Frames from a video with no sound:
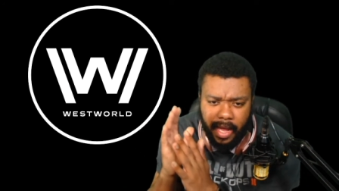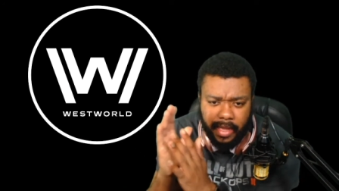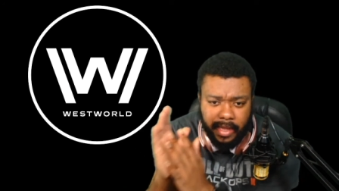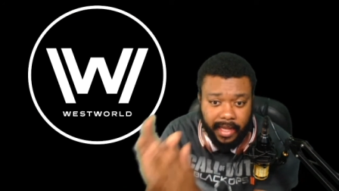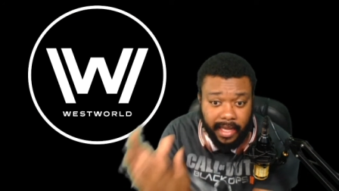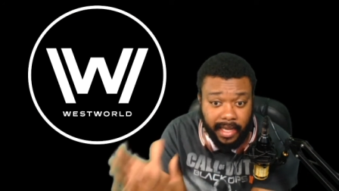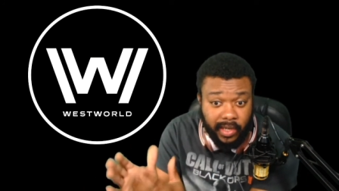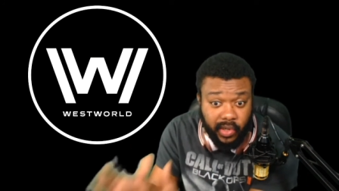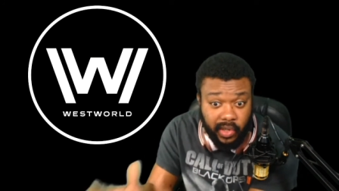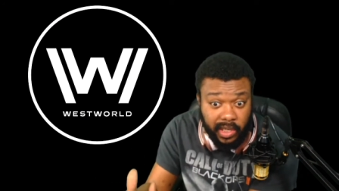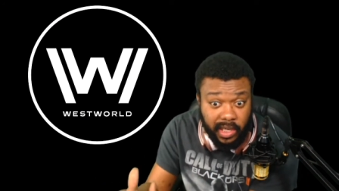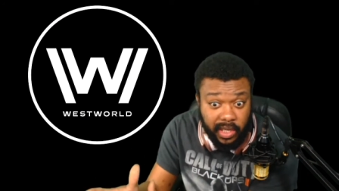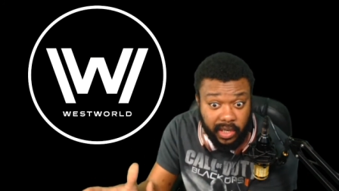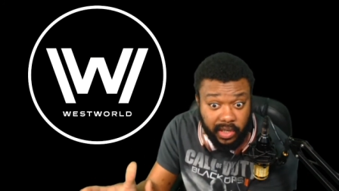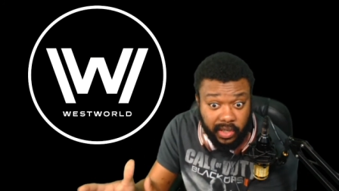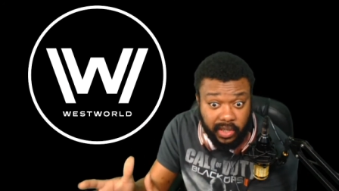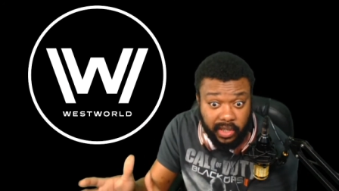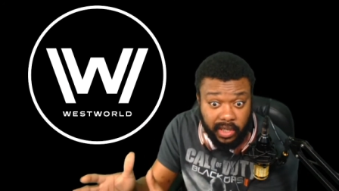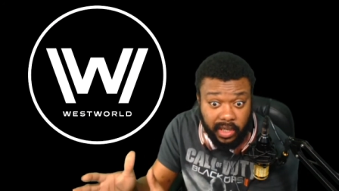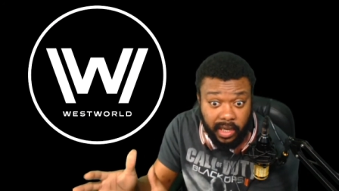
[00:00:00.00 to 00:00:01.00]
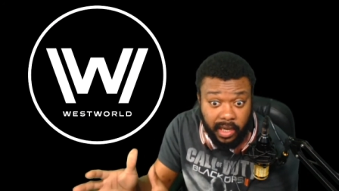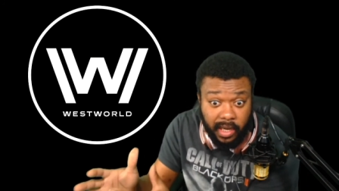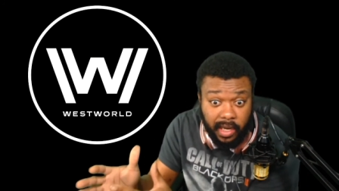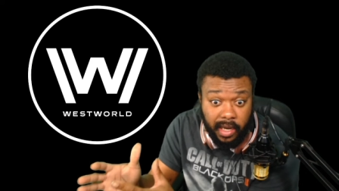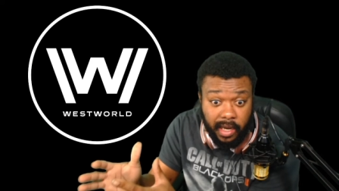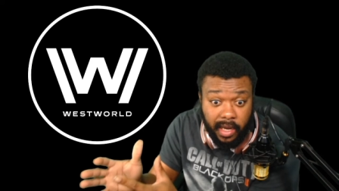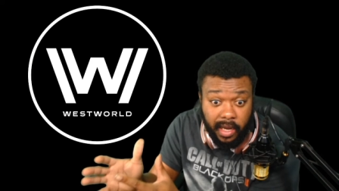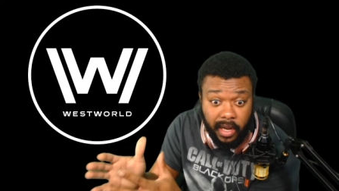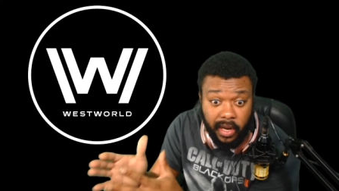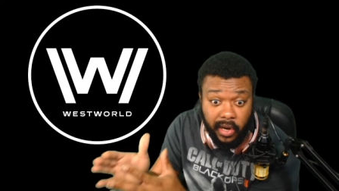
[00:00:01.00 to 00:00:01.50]
This is
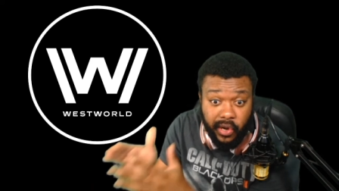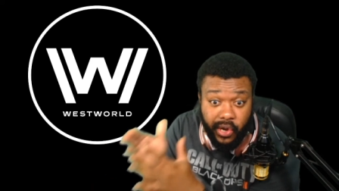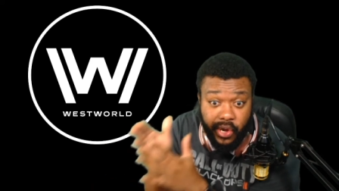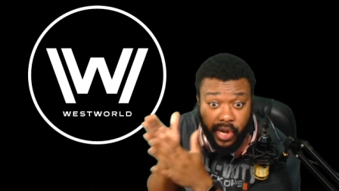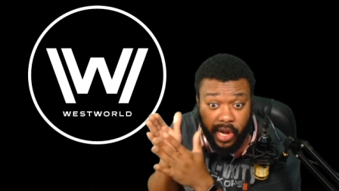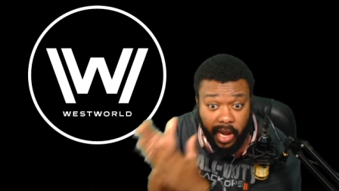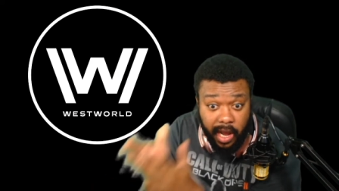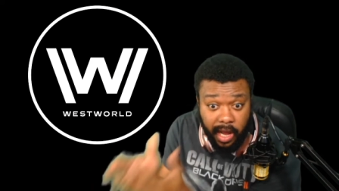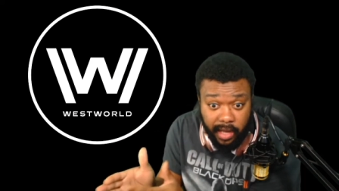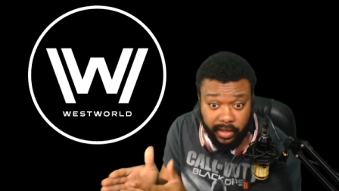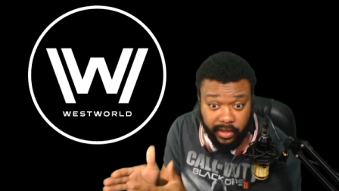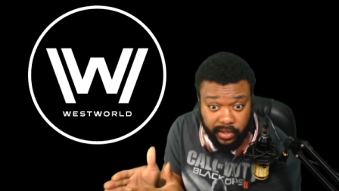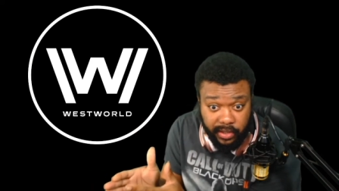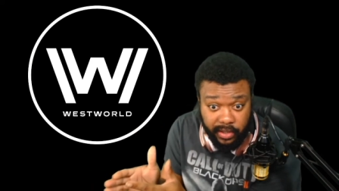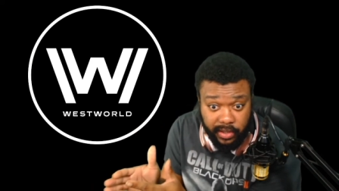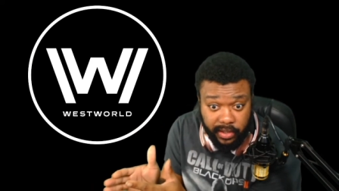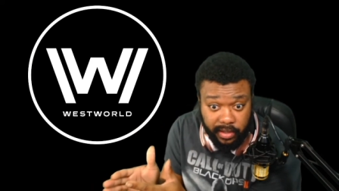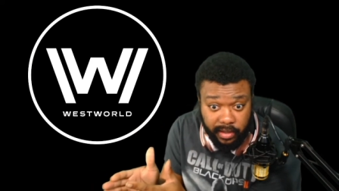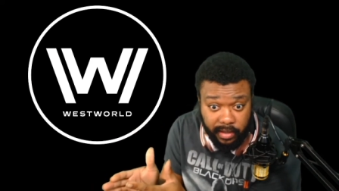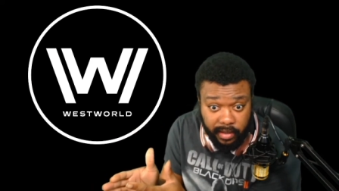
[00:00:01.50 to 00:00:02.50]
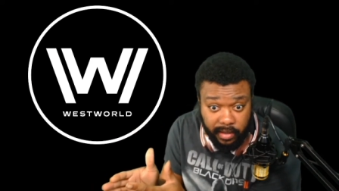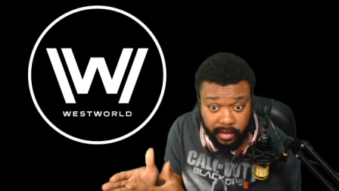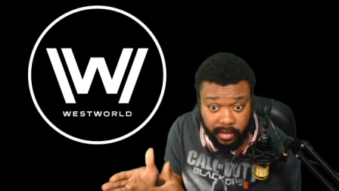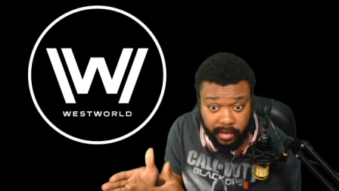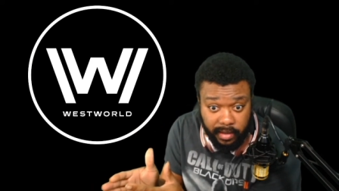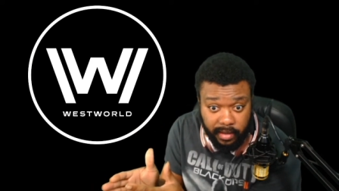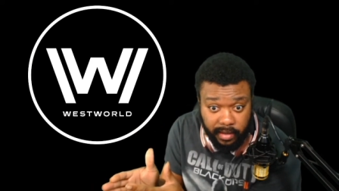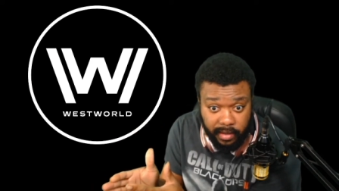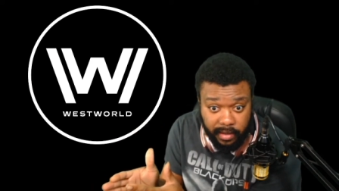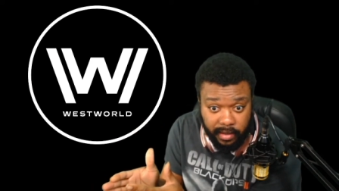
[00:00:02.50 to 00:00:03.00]
nuts.
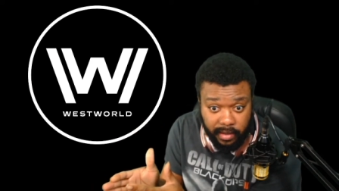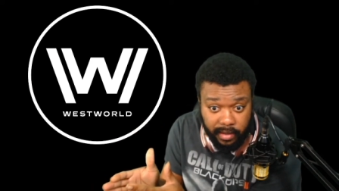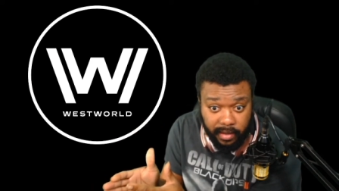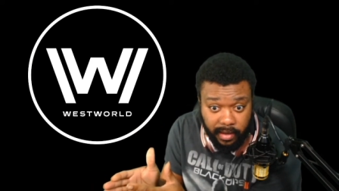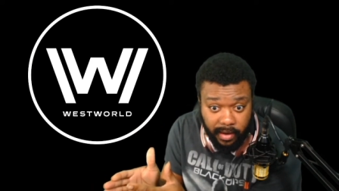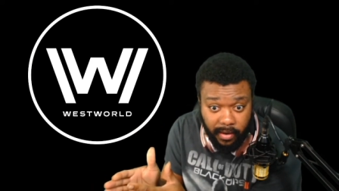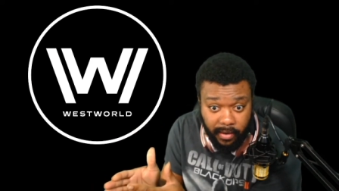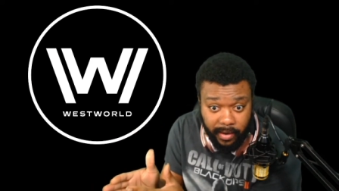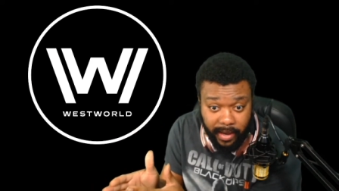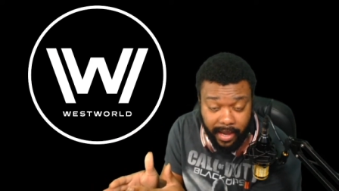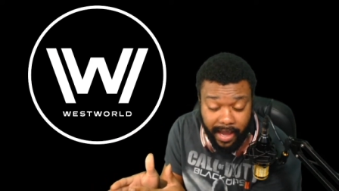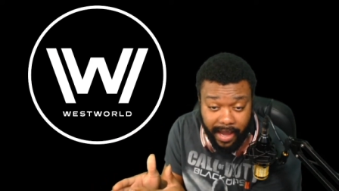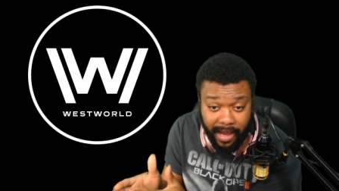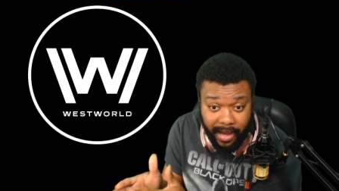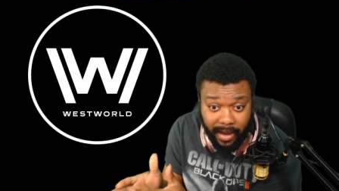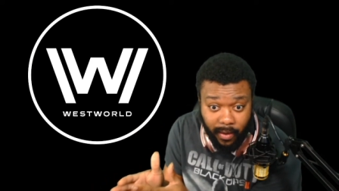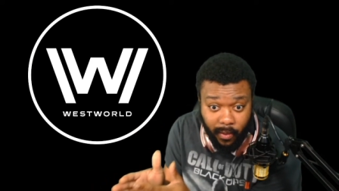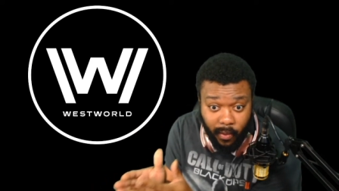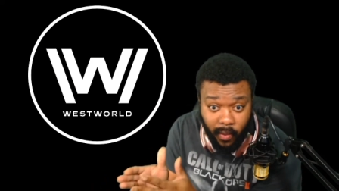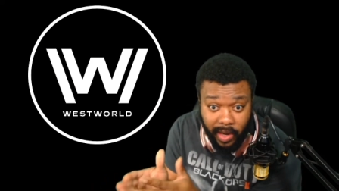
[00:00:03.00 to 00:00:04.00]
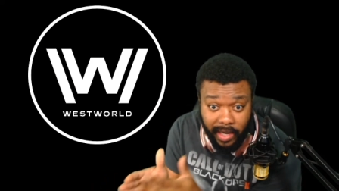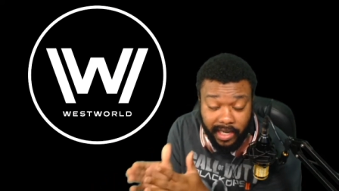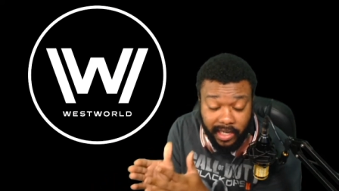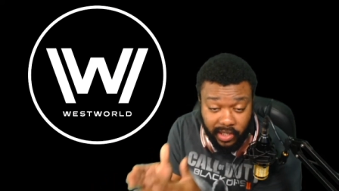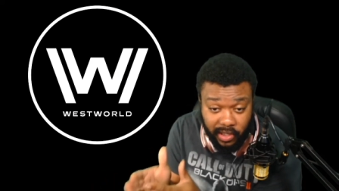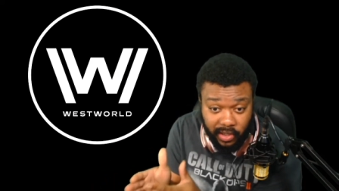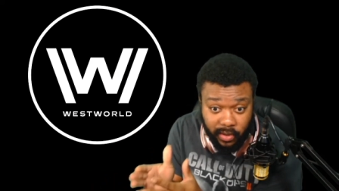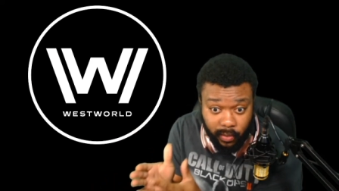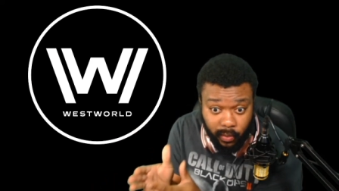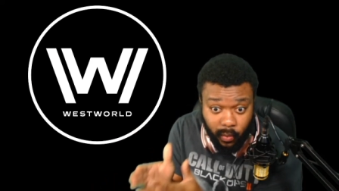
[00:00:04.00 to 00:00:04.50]
Okay, what
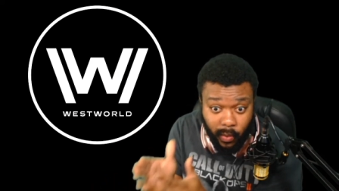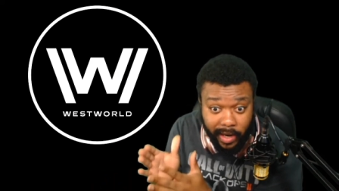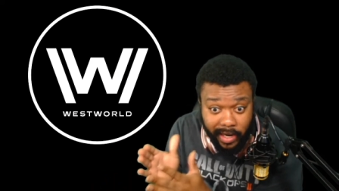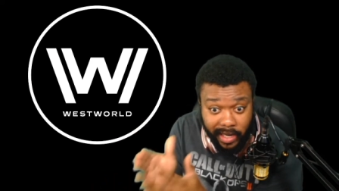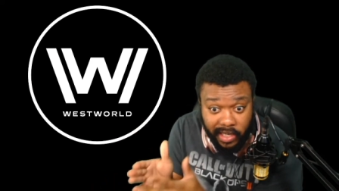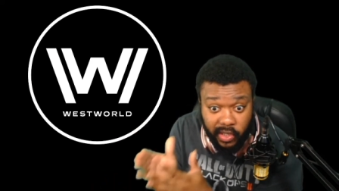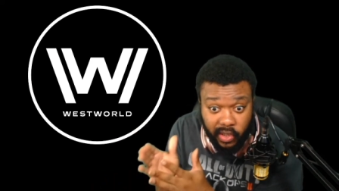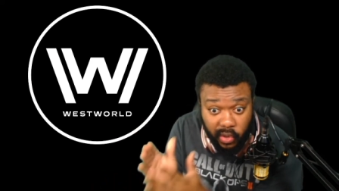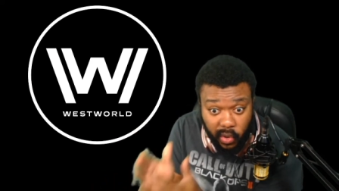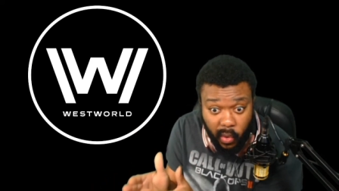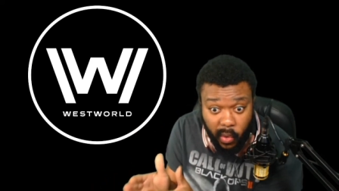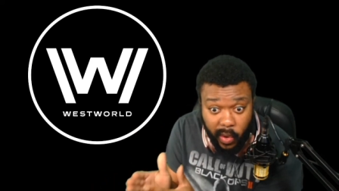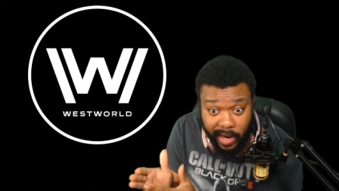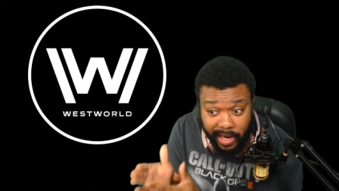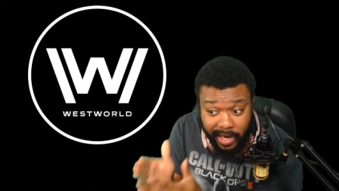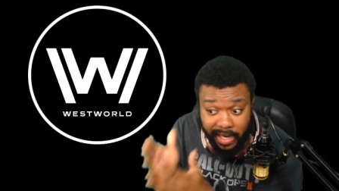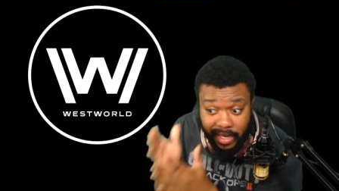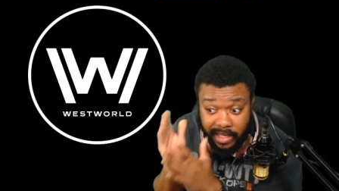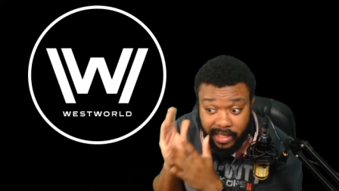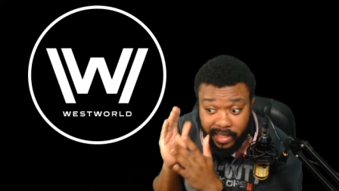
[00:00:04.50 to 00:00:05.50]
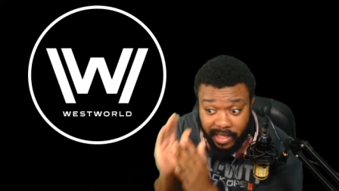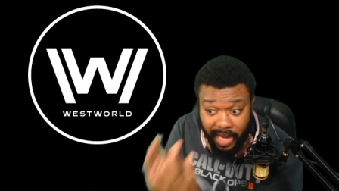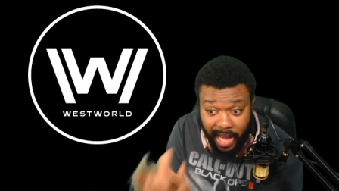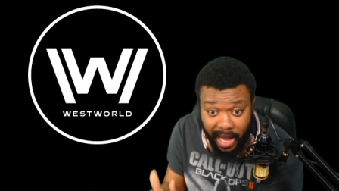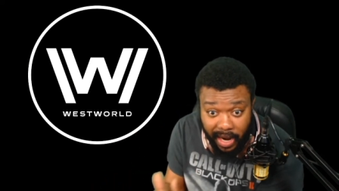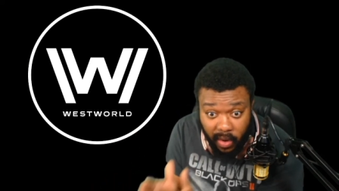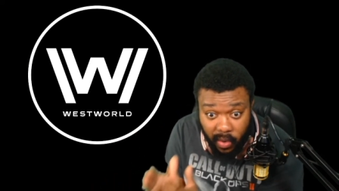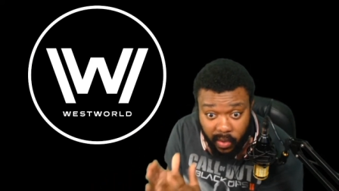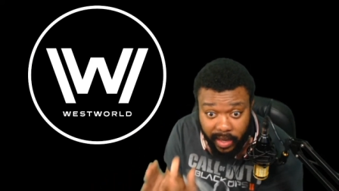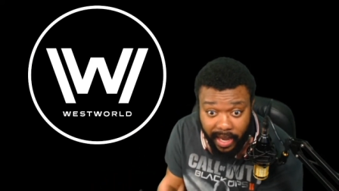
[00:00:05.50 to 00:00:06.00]
he's doing is
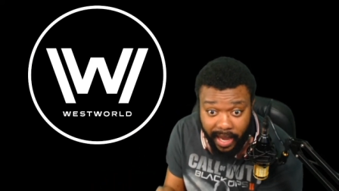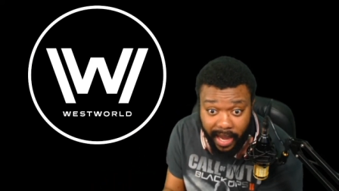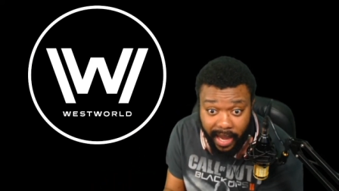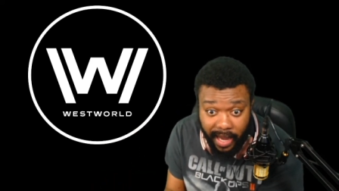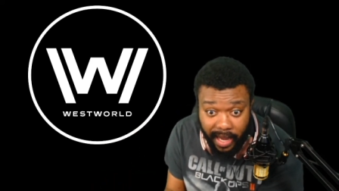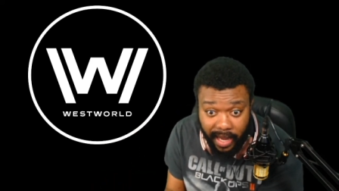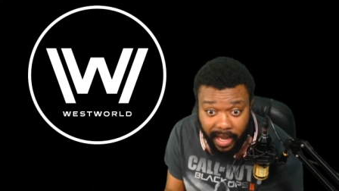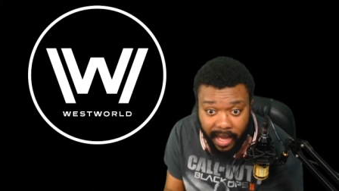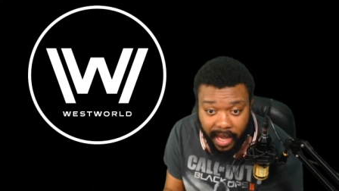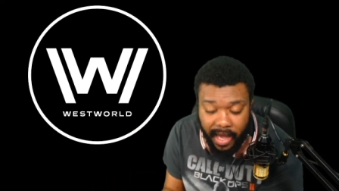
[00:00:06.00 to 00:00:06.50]
not okay.